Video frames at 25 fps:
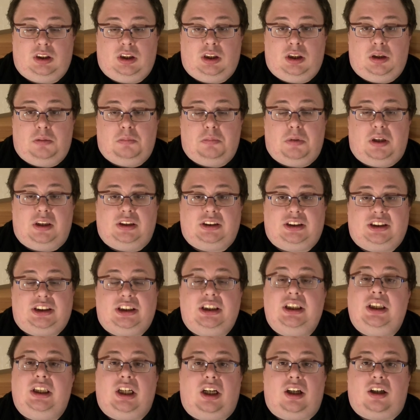by
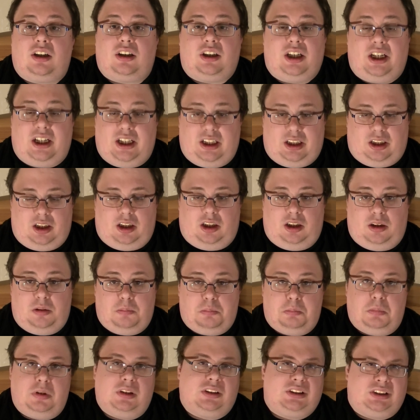CRL,
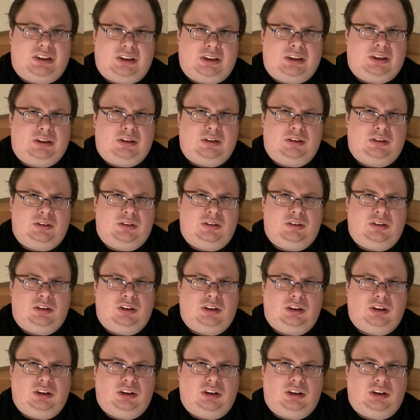but
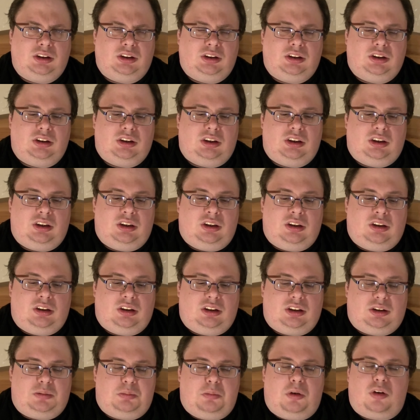
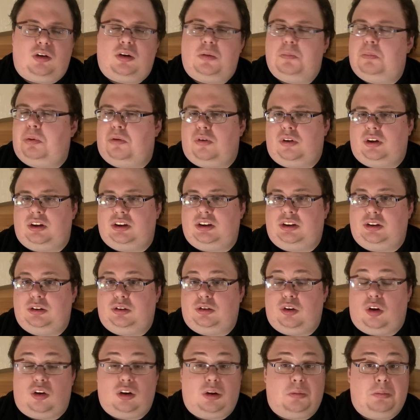it's more important to
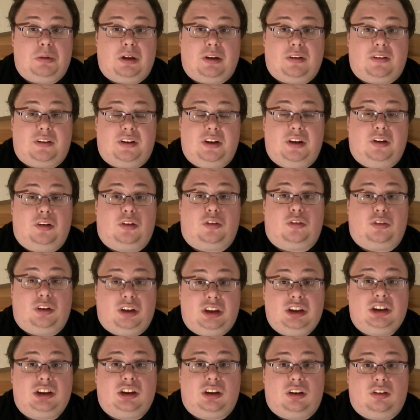talk about the
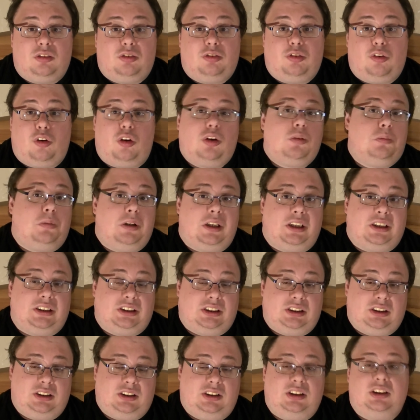original format
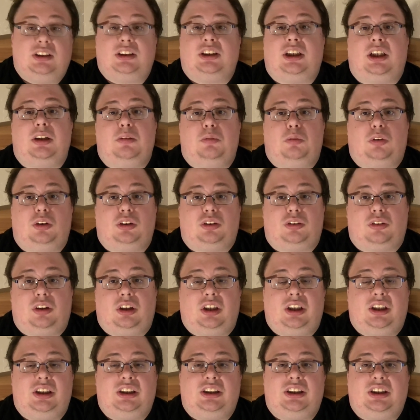this game was
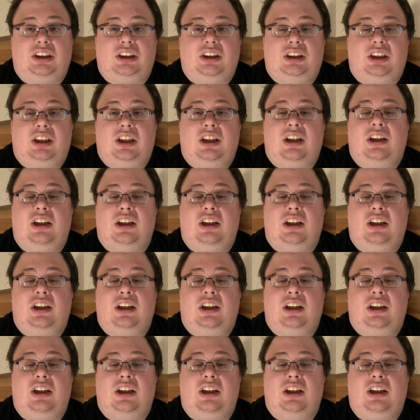released in.